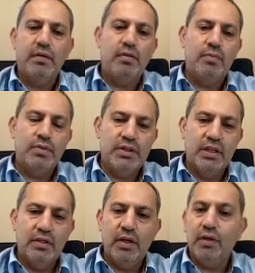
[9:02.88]

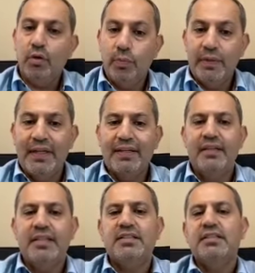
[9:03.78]
thrombocyte, like low
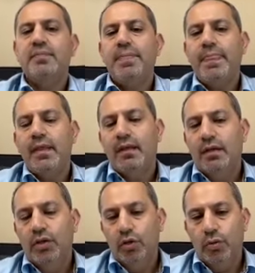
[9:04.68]
platelets,
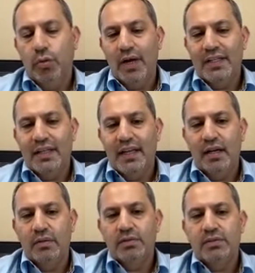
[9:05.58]
low white
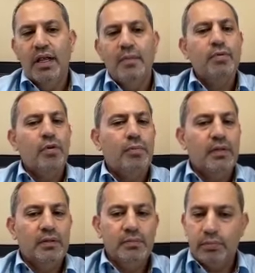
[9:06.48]
count,
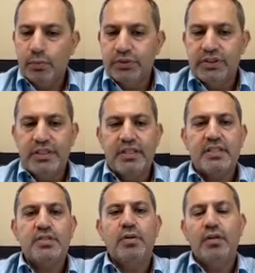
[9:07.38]
abnormal
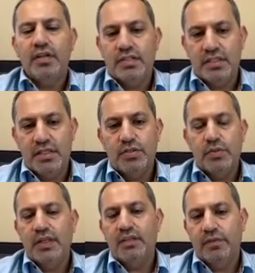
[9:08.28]
proteins, all these things we
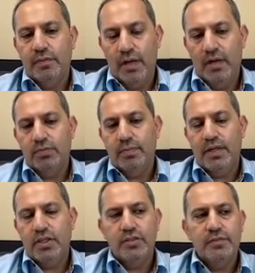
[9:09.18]
get from
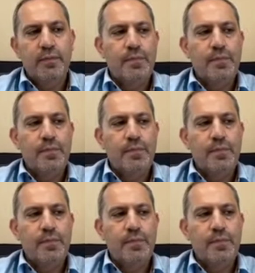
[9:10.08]
outpatient.